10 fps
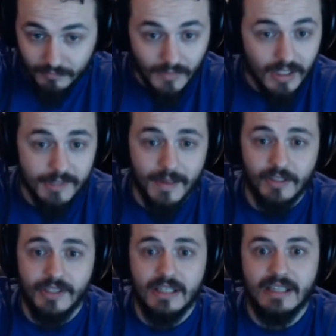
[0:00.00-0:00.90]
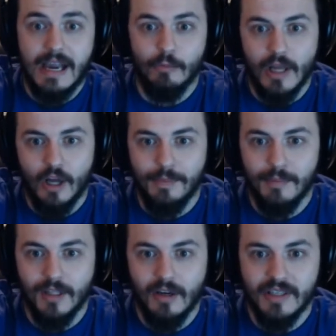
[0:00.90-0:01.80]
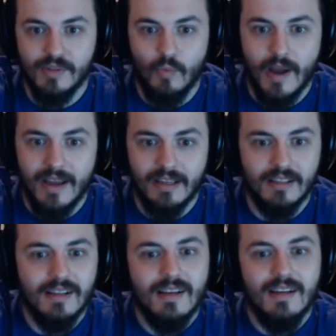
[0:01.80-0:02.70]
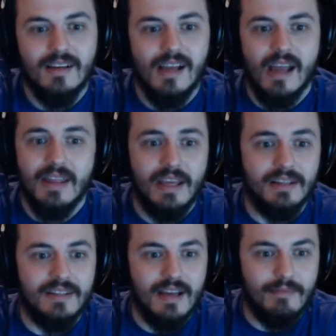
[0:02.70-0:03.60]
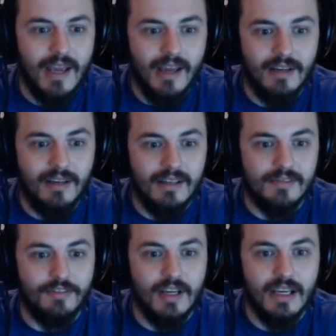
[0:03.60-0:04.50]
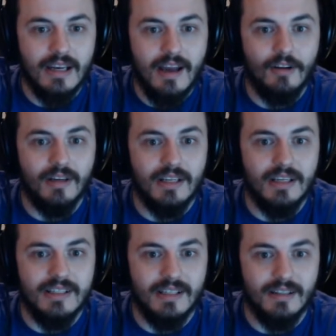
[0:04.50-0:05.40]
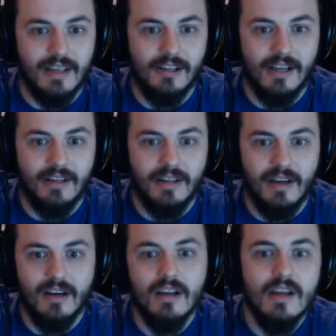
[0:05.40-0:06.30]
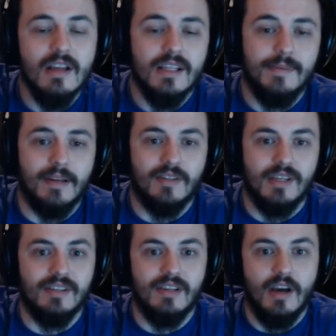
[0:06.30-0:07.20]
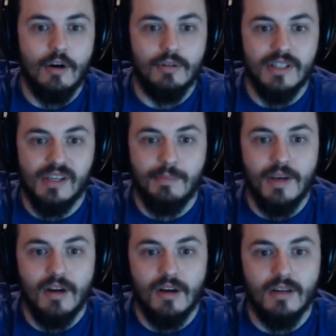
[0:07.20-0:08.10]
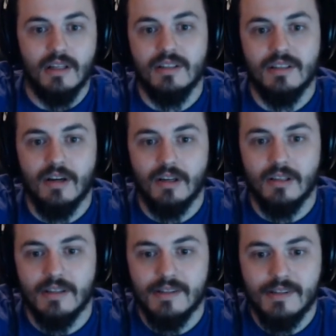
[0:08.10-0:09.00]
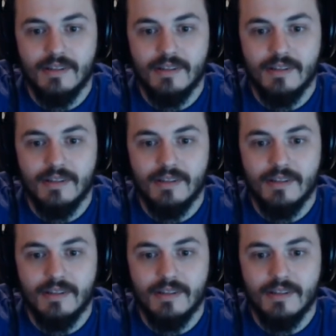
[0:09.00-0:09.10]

Spectre says, I will help him along his way. And then Deadman is freaking out, and he needs to get the hell out of there. Spectre says, go, disappear into darkness.